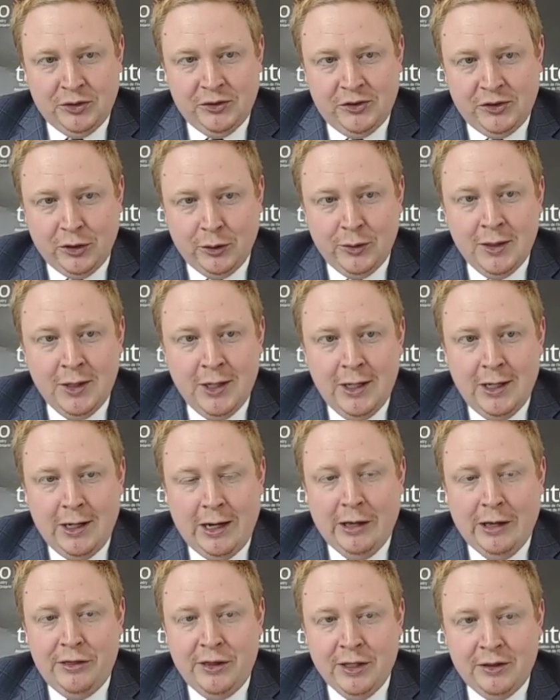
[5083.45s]
And so
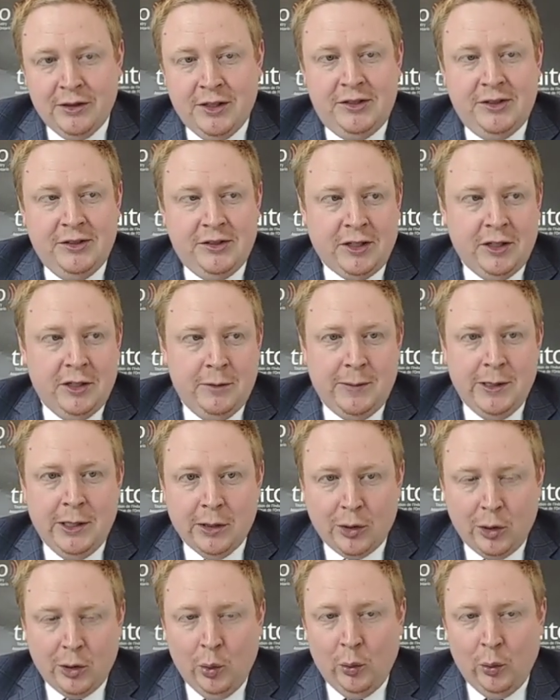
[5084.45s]
I think this is going to be a
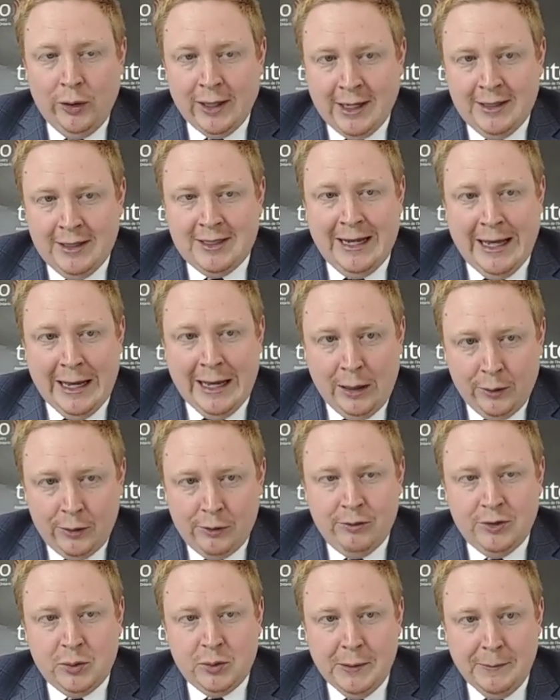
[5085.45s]
call that gets
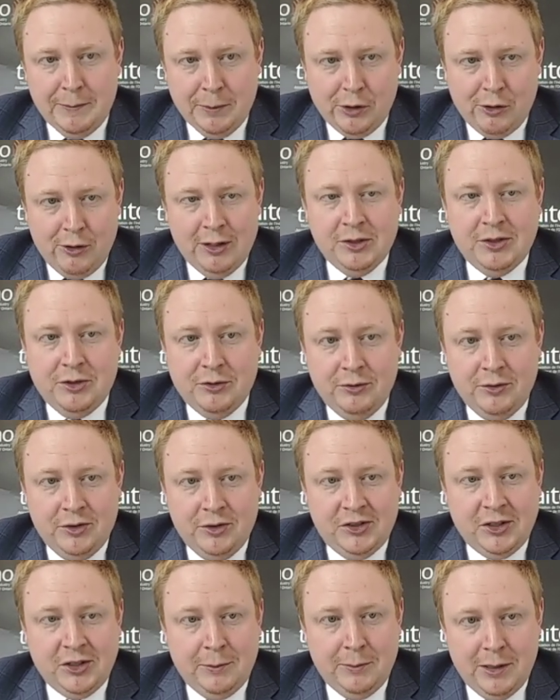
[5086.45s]
louder as we progress through the
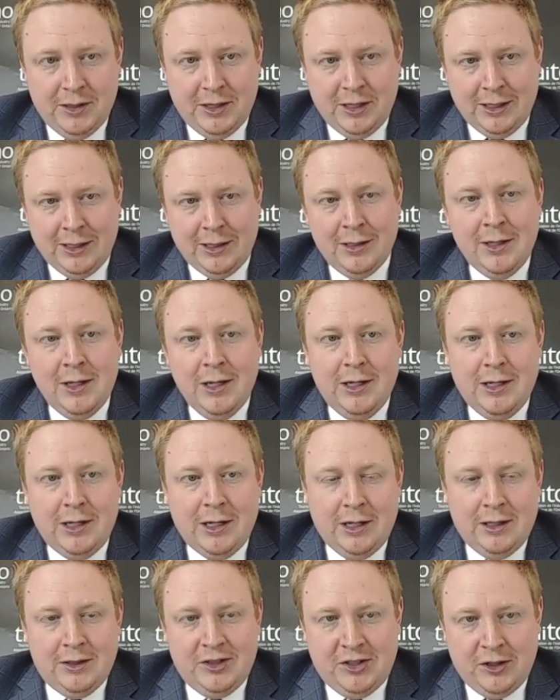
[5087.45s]
summer,
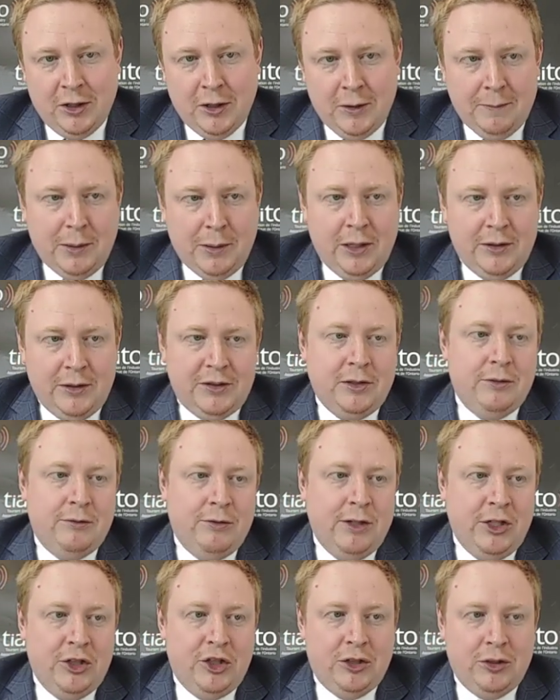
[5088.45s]
that certain parts of the
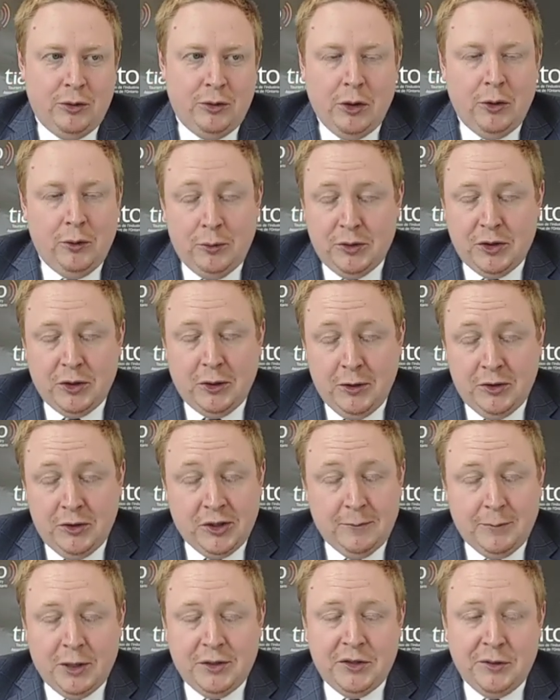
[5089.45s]
region or
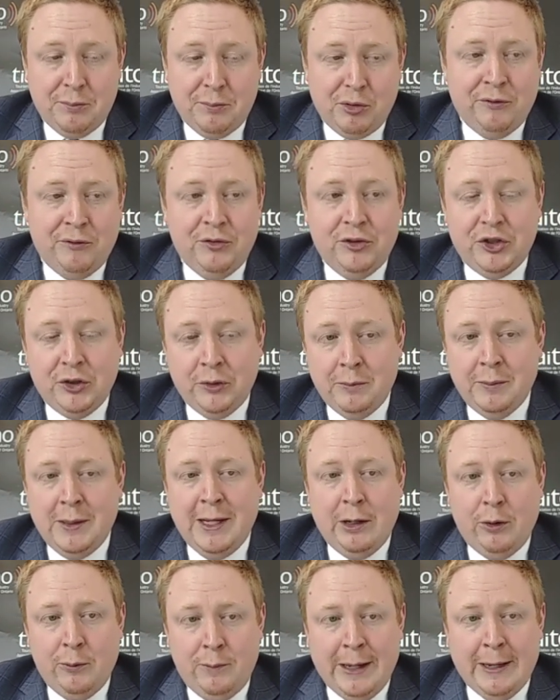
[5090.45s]
certain parts of the province shouldn't be
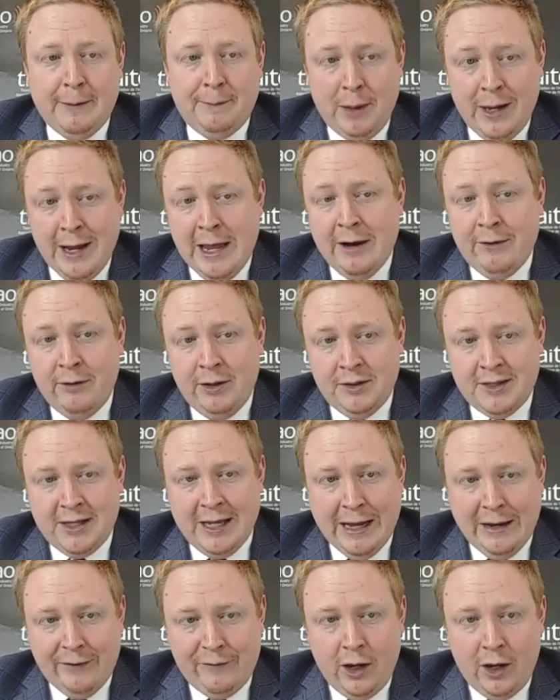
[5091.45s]
held back by areas
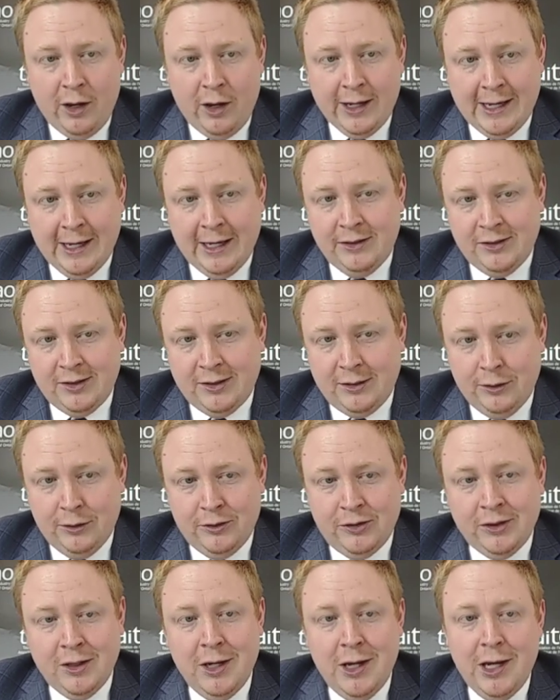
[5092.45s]
that have high
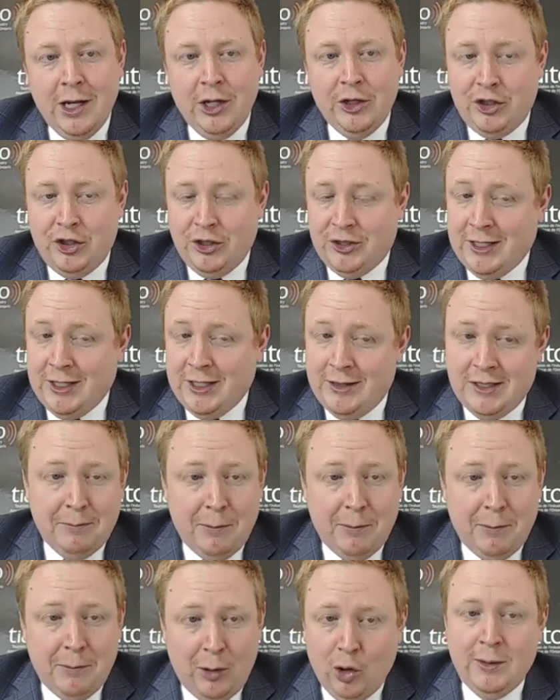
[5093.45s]
caseloads. Just at this
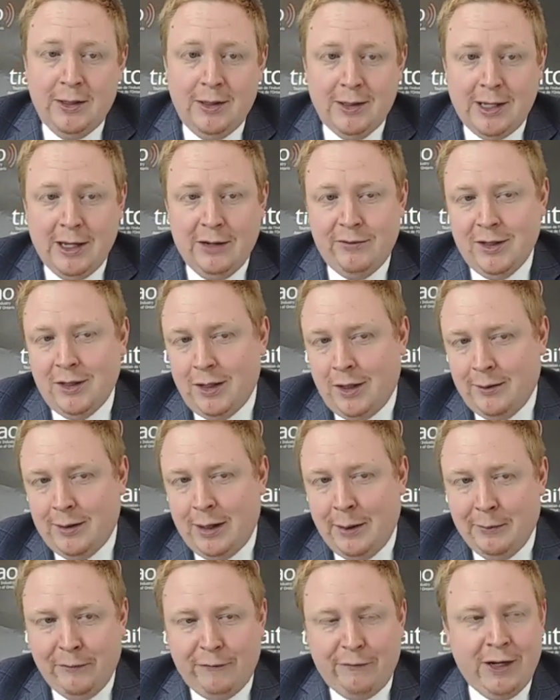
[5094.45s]
moment, Kevin,
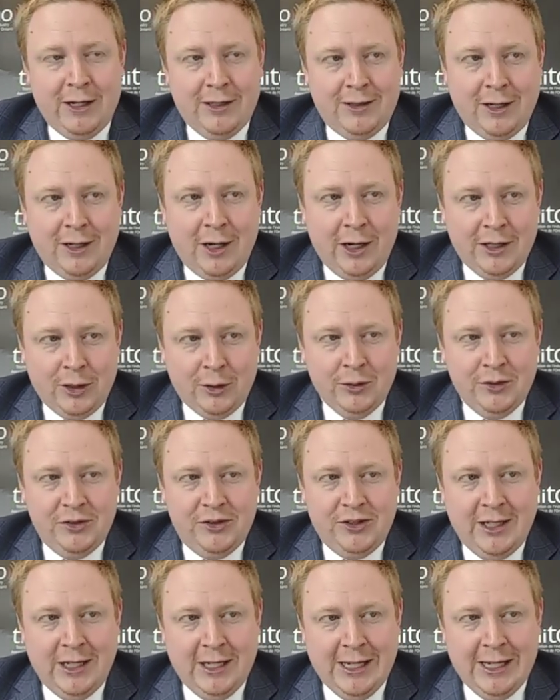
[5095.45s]
I'm afraid that I don't
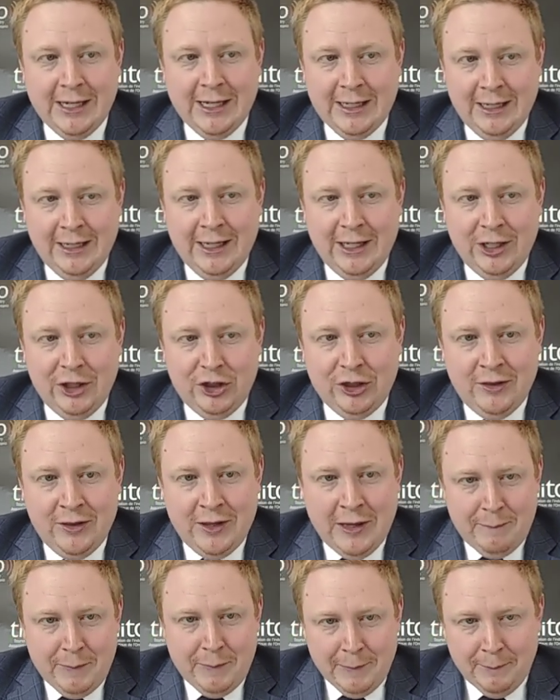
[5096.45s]
see any inclination on
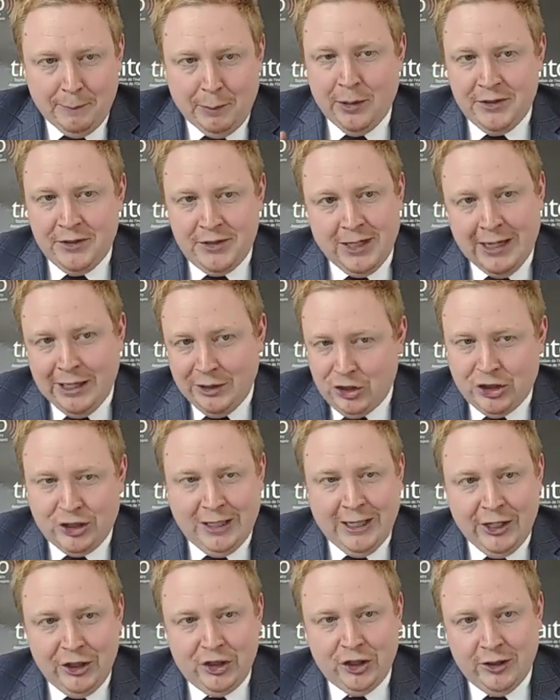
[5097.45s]
that being put into
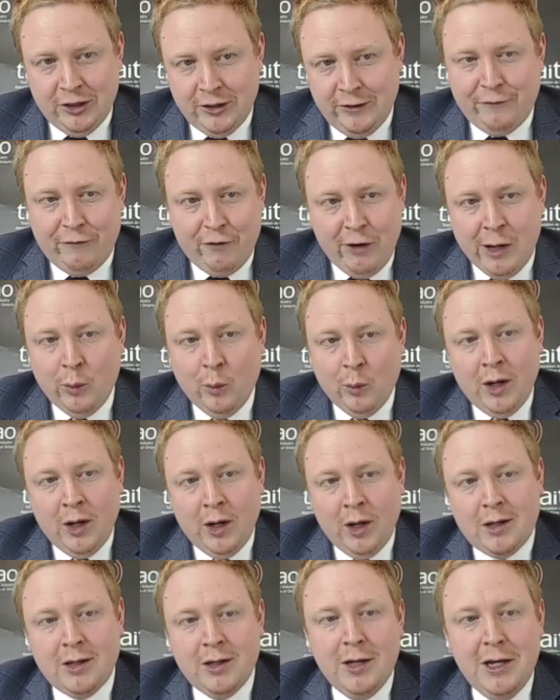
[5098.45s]
legislation and a
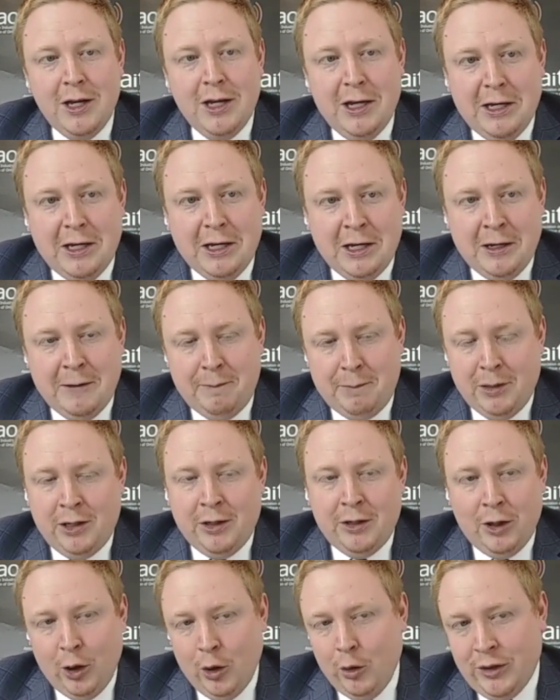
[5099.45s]
framework. But
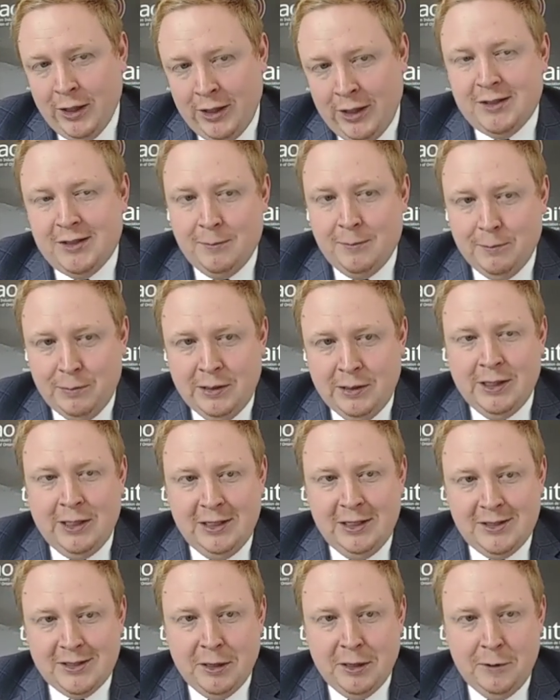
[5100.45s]
I know that it's something that
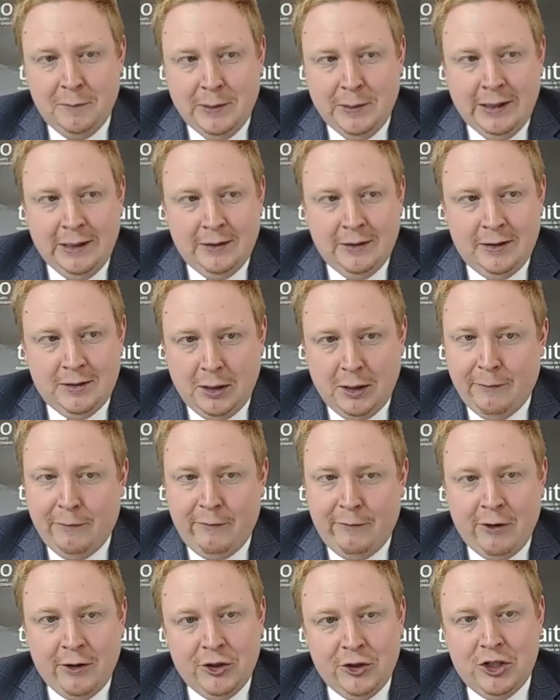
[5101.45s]
is going to be at the top
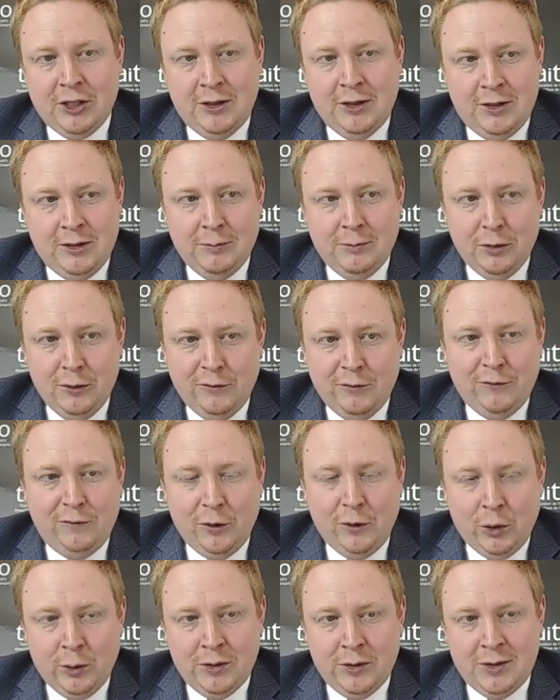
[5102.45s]
of our agenda moving
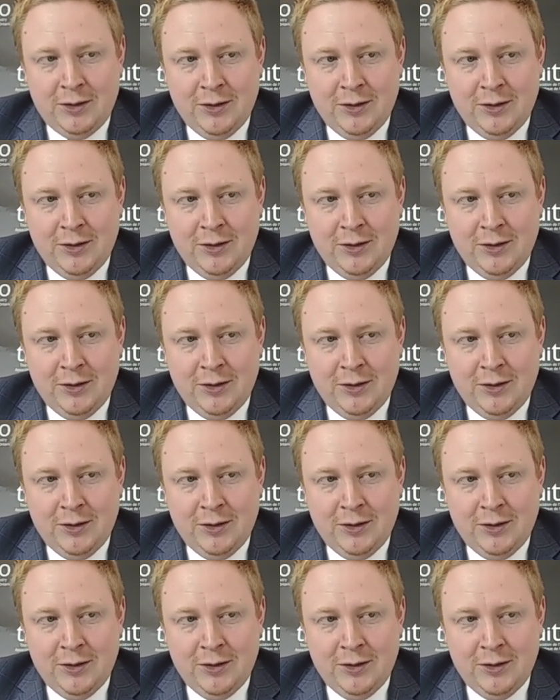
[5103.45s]
forward.